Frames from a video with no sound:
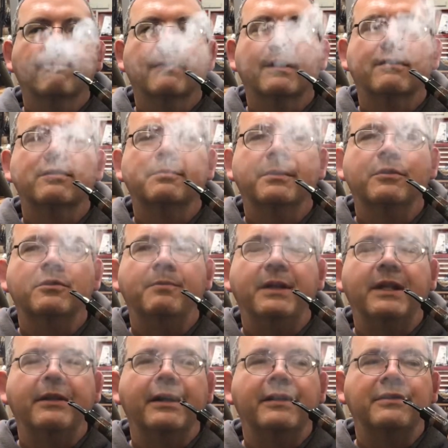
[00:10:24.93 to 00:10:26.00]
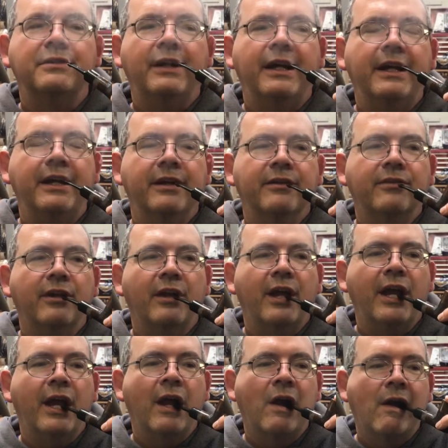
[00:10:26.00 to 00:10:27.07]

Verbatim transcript: It's supposed to be a nice day here today.